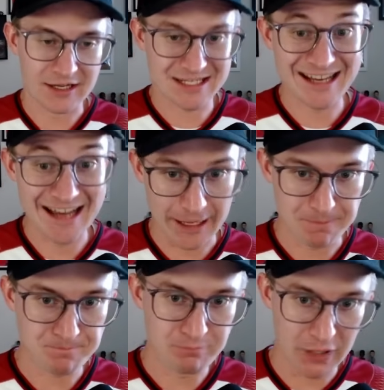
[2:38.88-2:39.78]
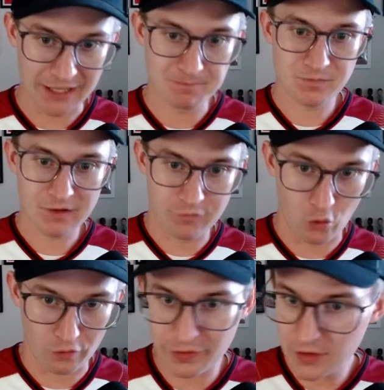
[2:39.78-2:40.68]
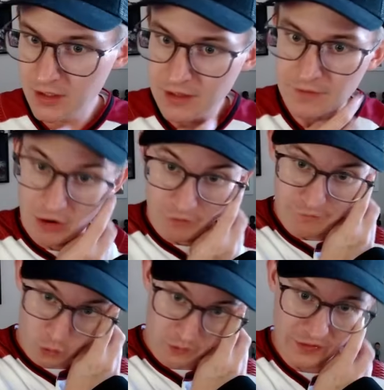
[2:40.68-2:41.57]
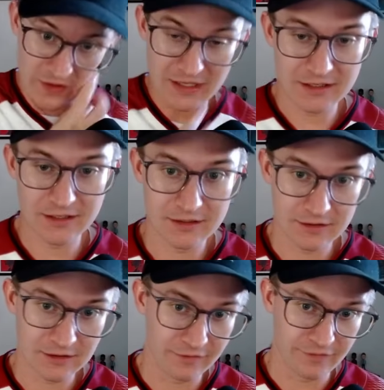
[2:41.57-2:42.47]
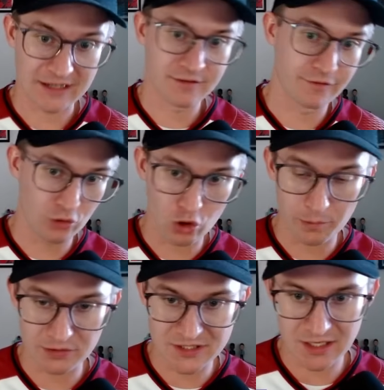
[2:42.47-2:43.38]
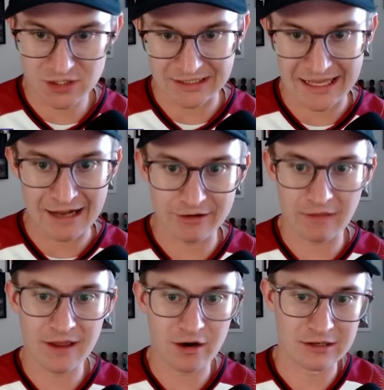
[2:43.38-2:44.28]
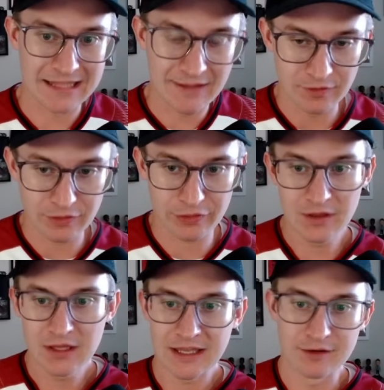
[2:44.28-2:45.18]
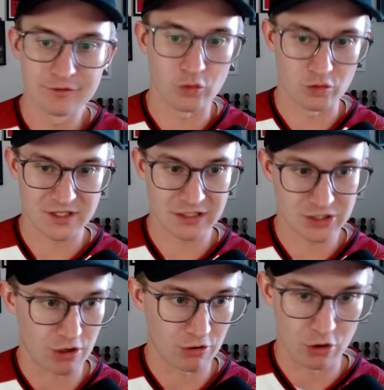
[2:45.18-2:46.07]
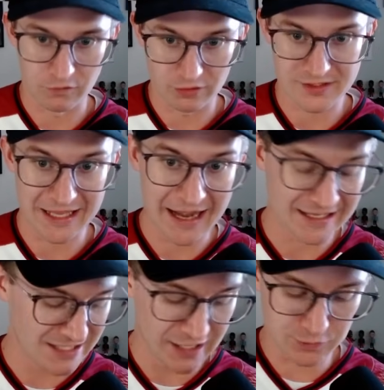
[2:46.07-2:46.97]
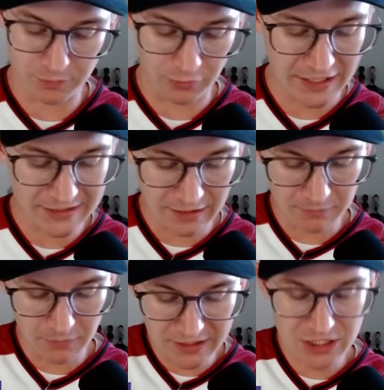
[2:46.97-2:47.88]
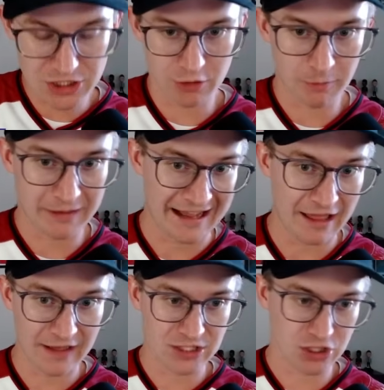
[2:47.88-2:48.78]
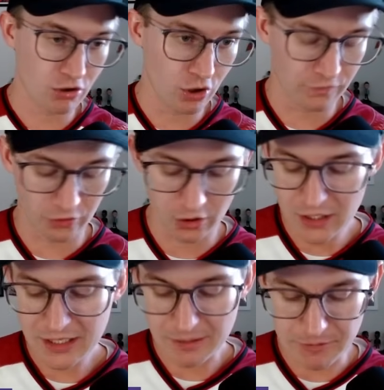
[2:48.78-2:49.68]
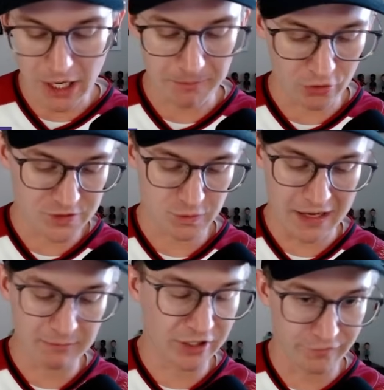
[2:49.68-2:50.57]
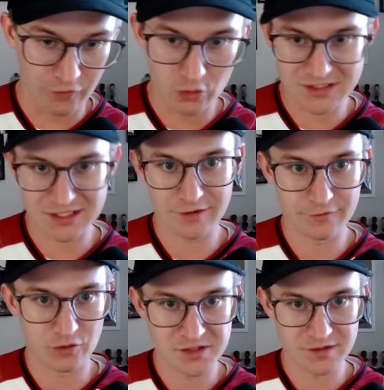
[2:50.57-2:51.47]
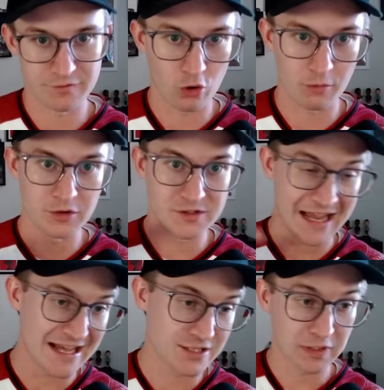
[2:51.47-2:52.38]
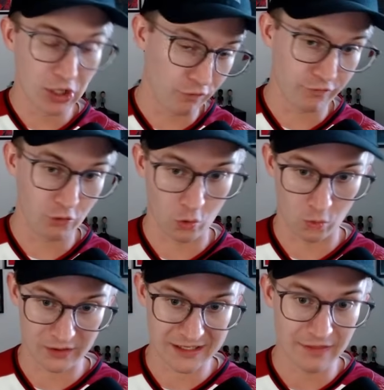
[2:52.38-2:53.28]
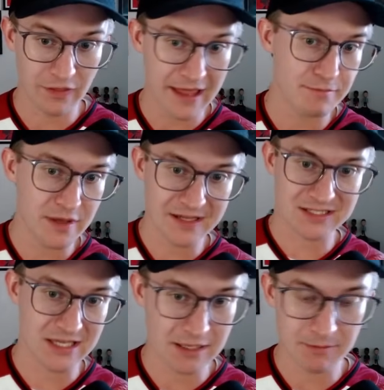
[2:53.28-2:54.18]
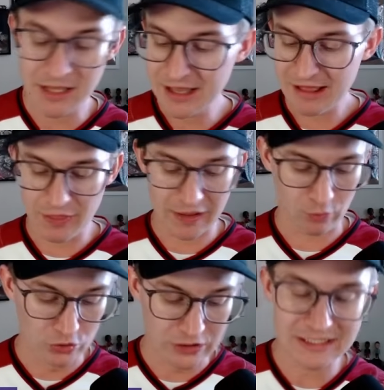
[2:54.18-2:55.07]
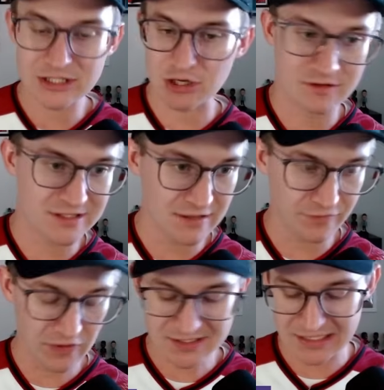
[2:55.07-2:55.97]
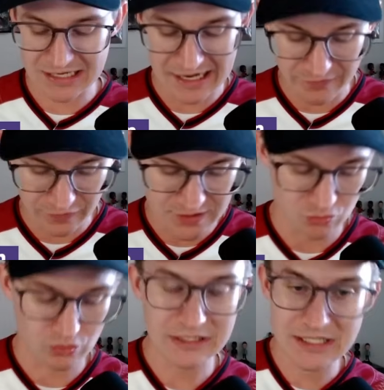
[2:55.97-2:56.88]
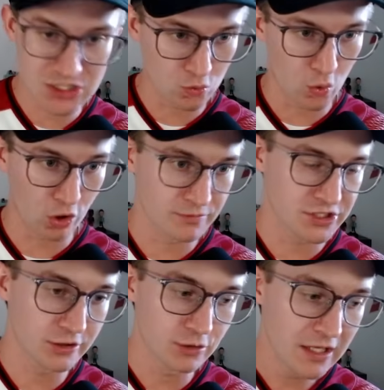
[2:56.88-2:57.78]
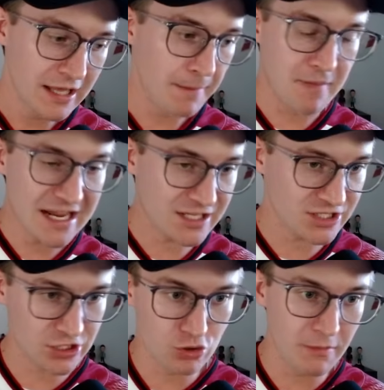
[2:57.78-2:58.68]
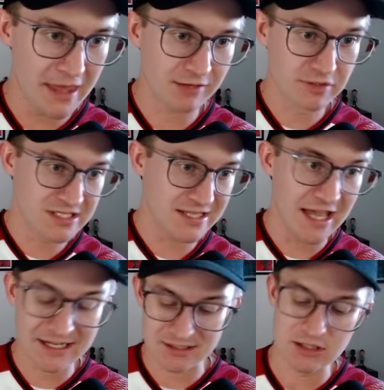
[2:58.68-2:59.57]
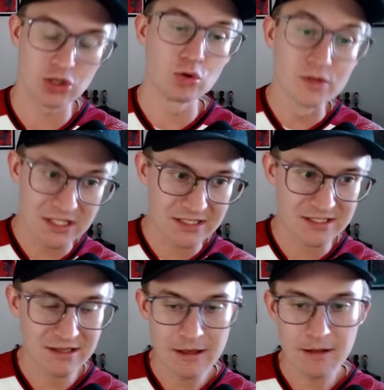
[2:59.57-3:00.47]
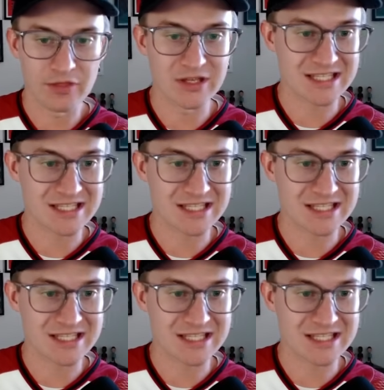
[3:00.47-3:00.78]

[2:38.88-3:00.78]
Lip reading: tonight. But fourth, they are fourth in effective field goal percentage allowed, and they are 11th in forcing turnovers. And I talked with Brandon on Monday's show about how that turnover number is what I'm going to focus on first and foremost as we go forward. Can they be a team that really turns defense into offense, really swarms you, makes you make mistakes, and uses the